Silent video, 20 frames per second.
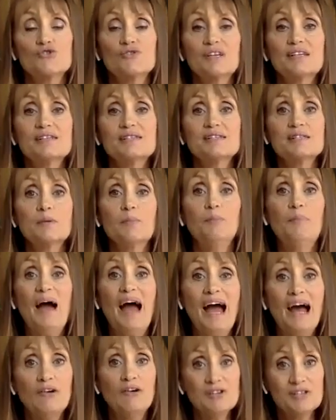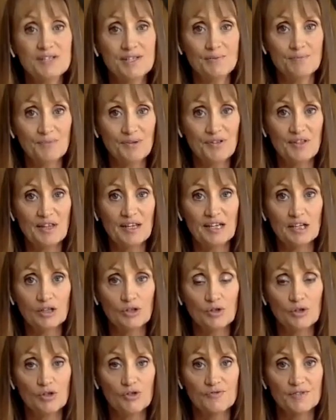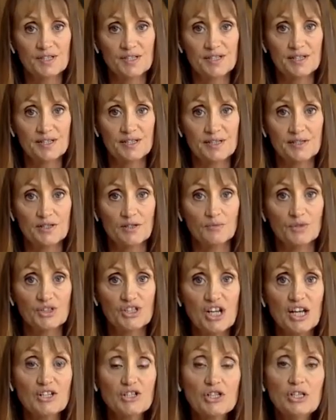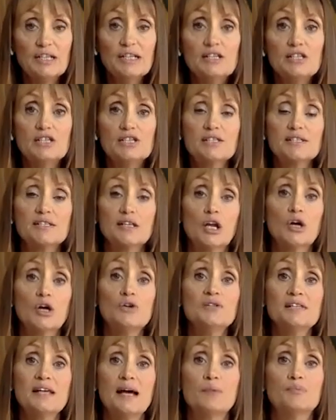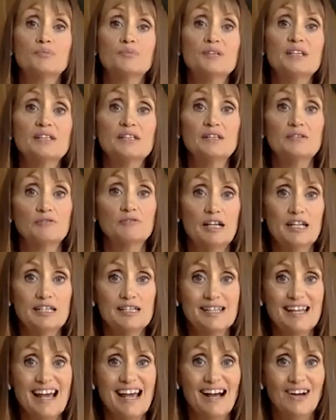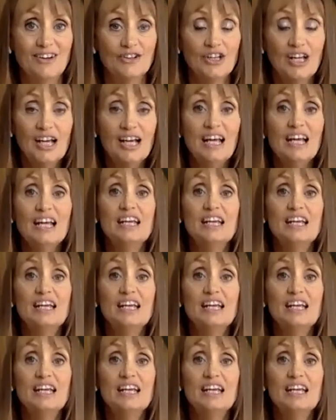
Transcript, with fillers: triggers the parasympathetic nervous system, which actually slows our breathing rate down.